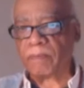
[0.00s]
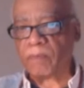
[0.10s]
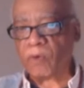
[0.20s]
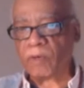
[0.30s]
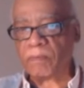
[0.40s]
but
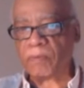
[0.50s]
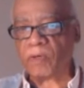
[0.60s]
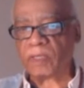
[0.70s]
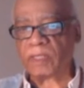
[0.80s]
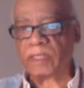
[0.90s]
more
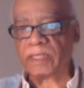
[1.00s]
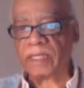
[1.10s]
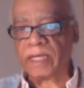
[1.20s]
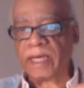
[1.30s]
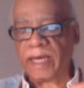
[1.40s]

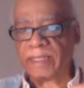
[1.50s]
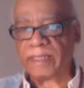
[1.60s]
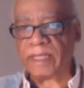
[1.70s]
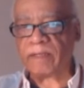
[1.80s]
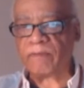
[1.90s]
importantly,
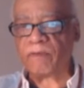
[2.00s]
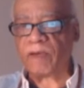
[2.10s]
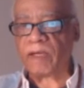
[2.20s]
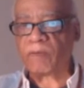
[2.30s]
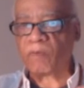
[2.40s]

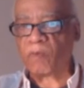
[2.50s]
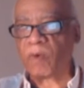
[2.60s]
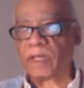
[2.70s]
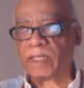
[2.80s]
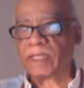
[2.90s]
identifying
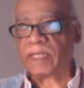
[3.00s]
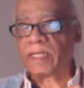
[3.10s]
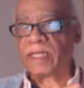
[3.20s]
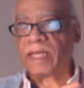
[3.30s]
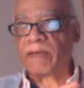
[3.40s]
what
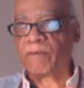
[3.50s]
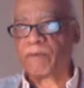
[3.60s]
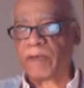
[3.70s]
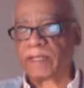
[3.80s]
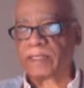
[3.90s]

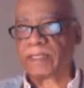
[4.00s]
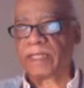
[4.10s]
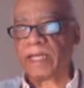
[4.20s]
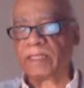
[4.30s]
effect it